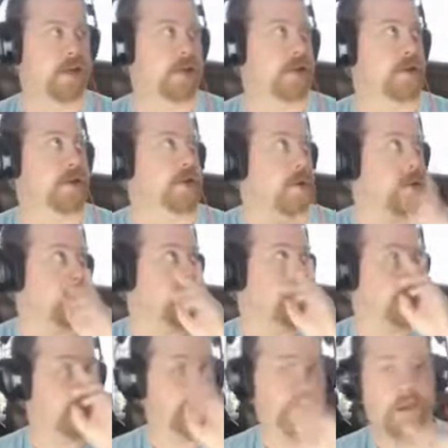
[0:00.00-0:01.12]
So the
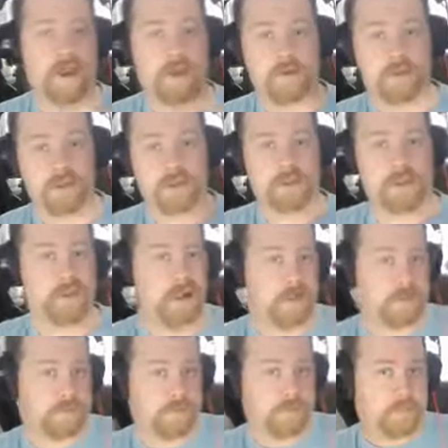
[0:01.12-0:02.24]
vent, which is up
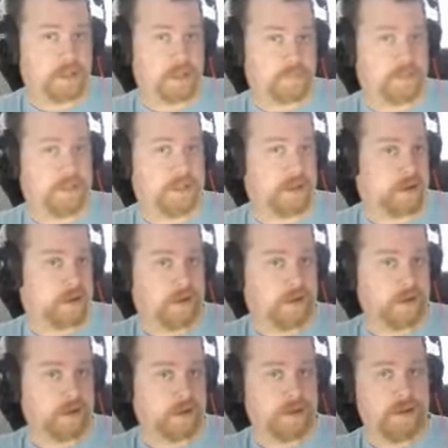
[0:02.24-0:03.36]
there,
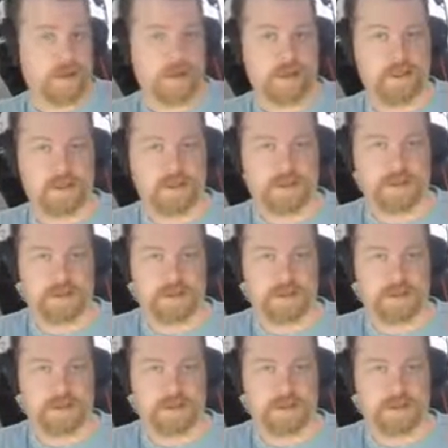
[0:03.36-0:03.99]
is